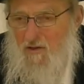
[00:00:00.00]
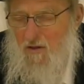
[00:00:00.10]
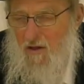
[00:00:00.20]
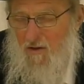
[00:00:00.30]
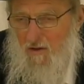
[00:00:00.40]

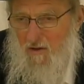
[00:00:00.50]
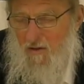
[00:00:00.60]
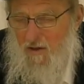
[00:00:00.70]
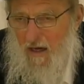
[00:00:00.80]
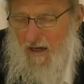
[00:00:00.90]
it in
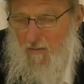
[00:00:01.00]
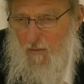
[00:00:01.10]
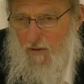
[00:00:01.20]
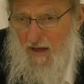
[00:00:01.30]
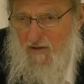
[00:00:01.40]
the Guide of the
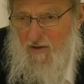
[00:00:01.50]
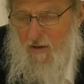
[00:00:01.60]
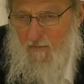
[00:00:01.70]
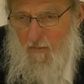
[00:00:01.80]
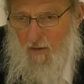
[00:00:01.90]
Perplexed,
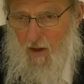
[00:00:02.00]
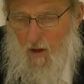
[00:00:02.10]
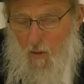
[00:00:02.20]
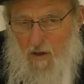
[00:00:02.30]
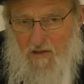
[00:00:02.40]

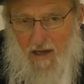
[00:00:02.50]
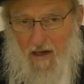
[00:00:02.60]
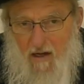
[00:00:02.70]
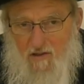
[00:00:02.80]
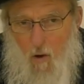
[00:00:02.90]
it's like
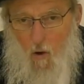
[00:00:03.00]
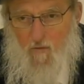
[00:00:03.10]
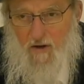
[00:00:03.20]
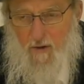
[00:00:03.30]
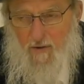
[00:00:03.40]
us
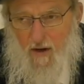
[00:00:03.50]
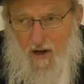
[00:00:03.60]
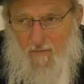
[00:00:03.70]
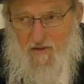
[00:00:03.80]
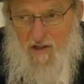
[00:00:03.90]
overhearing a
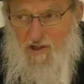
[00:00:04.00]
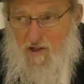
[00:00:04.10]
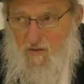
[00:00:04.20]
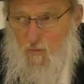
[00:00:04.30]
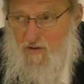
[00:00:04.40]

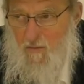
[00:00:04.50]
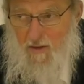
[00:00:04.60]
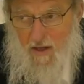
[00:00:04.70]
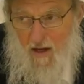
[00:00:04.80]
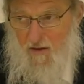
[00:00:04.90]
conversation with
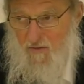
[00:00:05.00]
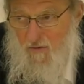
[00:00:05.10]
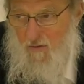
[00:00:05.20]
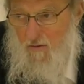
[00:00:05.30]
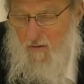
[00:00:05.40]
somebody
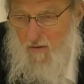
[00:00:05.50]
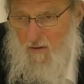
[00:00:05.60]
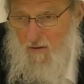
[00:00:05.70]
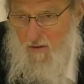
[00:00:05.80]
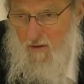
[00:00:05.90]
else.
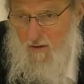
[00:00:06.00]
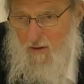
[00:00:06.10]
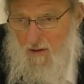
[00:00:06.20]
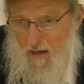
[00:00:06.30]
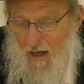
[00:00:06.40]

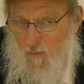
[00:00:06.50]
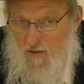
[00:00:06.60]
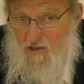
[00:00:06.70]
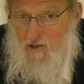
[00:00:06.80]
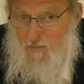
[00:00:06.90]
God
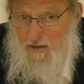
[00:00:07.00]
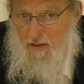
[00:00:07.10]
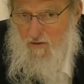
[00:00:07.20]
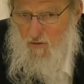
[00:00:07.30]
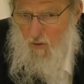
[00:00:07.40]
wasn't
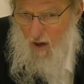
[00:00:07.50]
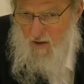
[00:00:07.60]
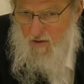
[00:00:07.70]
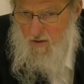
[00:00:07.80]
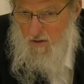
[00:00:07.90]
speaking to
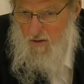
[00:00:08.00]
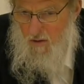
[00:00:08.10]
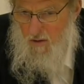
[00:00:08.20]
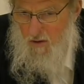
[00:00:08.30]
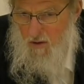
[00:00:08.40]
us,
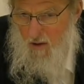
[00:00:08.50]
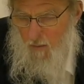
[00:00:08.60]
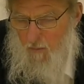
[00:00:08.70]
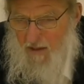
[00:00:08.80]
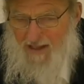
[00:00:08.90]

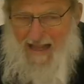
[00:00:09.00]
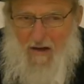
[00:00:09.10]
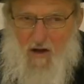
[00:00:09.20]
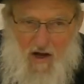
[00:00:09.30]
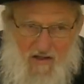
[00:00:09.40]
but he
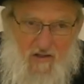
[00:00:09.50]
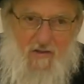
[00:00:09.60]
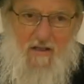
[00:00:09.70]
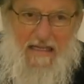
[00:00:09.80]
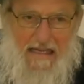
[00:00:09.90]
allowed us
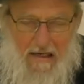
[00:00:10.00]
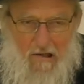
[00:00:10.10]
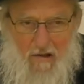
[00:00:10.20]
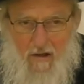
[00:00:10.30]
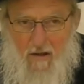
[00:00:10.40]
to
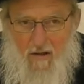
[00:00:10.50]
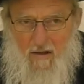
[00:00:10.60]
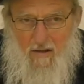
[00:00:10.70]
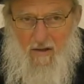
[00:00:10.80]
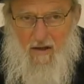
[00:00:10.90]
hear
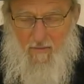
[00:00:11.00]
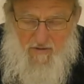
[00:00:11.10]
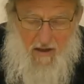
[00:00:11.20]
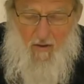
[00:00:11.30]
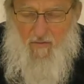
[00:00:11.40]

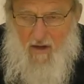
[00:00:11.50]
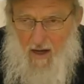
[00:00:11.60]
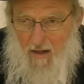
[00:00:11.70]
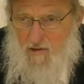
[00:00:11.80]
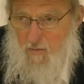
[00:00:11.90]
himself,
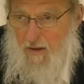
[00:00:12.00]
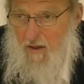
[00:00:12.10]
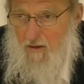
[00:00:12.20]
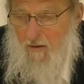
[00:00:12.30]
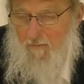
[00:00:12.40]
God,
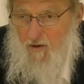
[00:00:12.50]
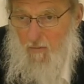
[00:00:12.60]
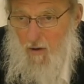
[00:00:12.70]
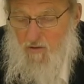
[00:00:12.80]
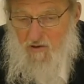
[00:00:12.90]
speaking to
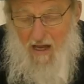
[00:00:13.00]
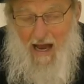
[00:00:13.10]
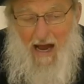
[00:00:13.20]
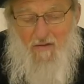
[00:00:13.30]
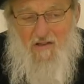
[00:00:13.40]
Moses.
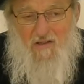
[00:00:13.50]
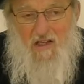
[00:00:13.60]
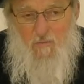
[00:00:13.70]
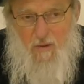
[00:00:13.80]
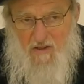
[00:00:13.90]
And this is
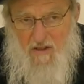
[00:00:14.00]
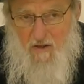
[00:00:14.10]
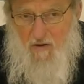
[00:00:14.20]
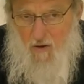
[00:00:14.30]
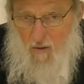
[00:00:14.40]
explicit in
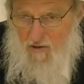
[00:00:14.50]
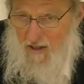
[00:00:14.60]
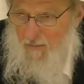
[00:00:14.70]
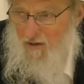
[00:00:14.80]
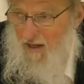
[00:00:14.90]
the Torah, chapter